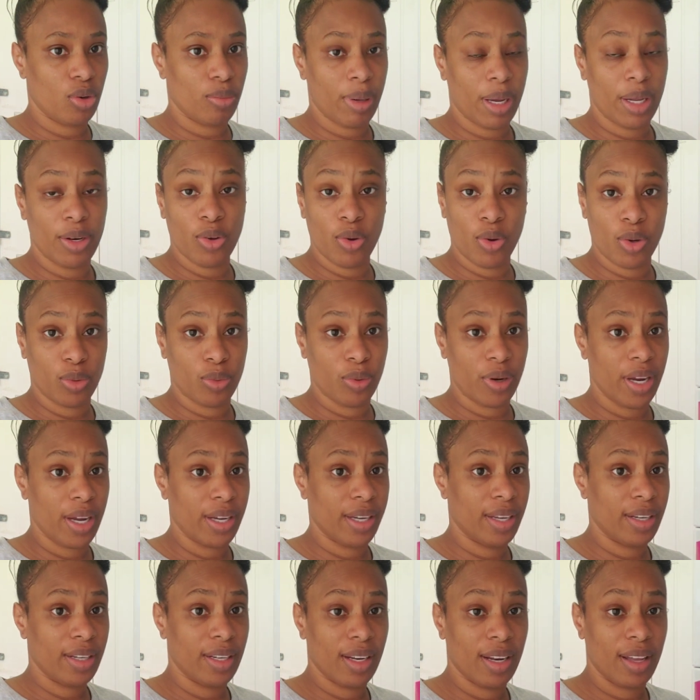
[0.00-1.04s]
going by the hood where
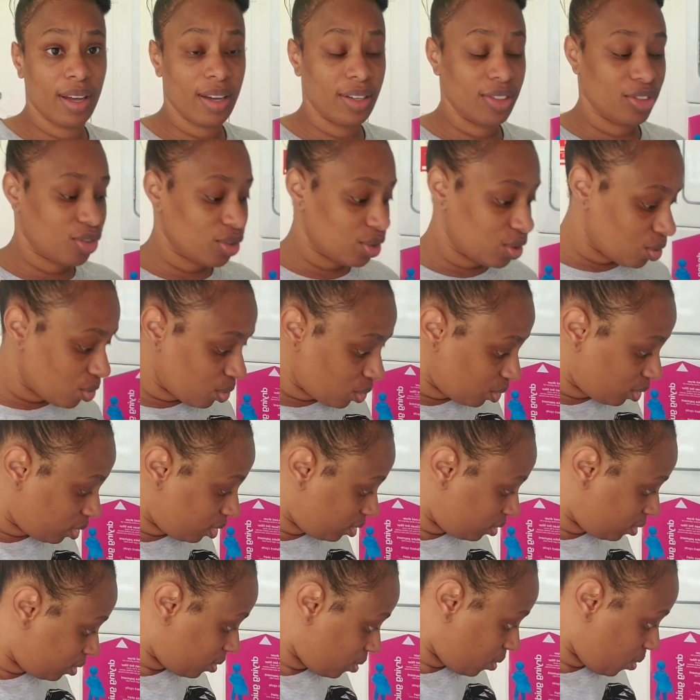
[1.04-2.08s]
I get the laundry
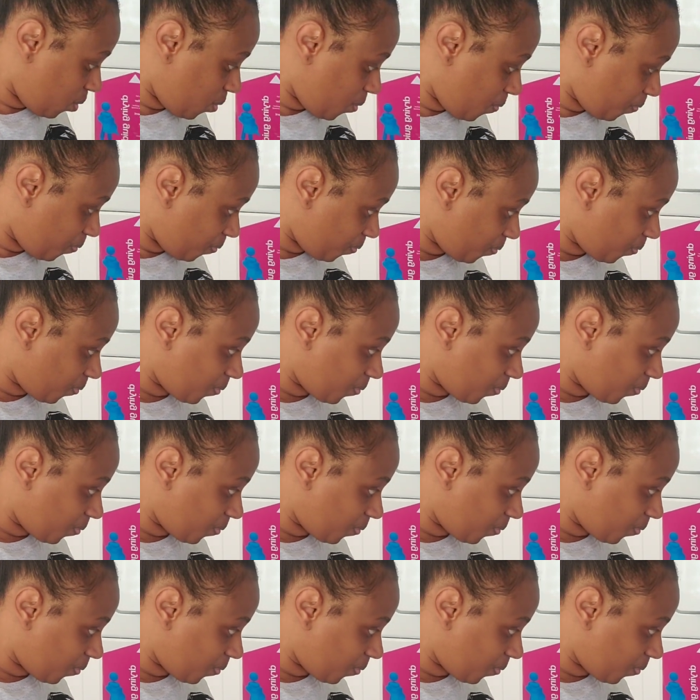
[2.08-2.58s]
done. So